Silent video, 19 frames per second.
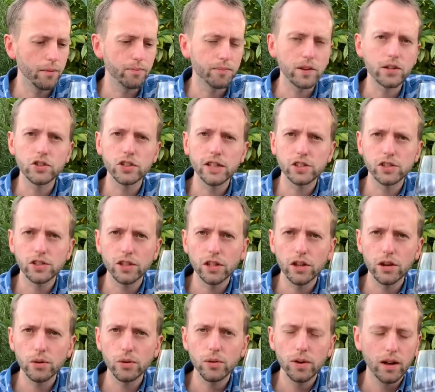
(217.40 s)
Cheers to
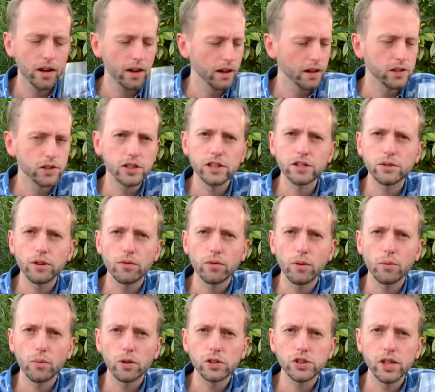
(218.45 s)
you. Cheers to everyone
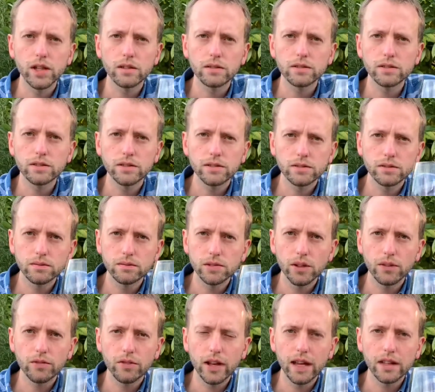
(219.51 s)
watching. Don't
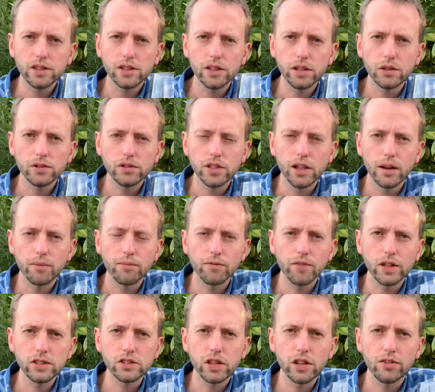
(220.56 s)
forget to use
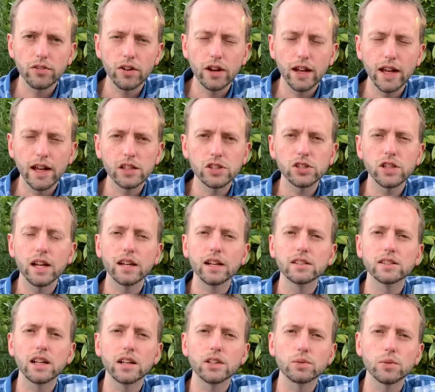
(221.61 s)
Fine Cider Friday hashtag and
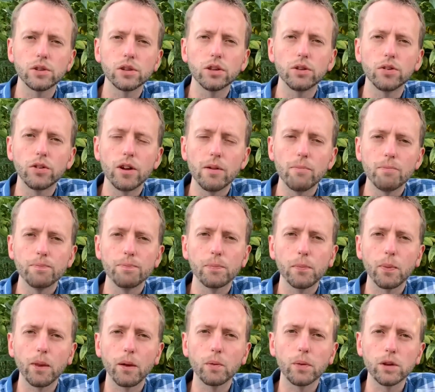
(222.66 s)
tell us what
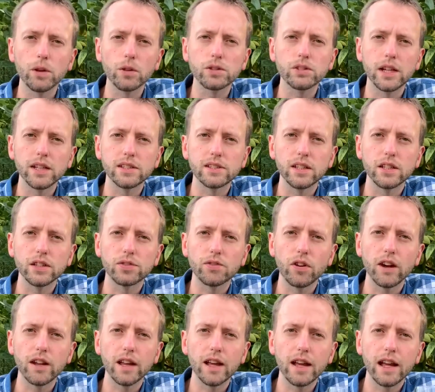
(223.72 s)
you're tasting this
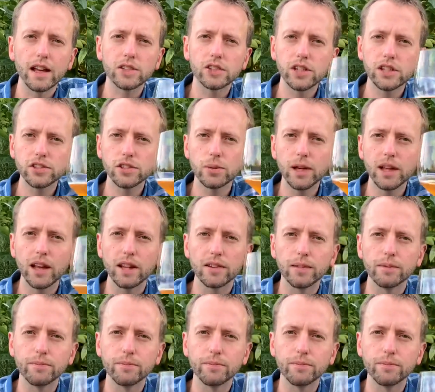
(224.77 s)
Friday. And cheers to the weekend.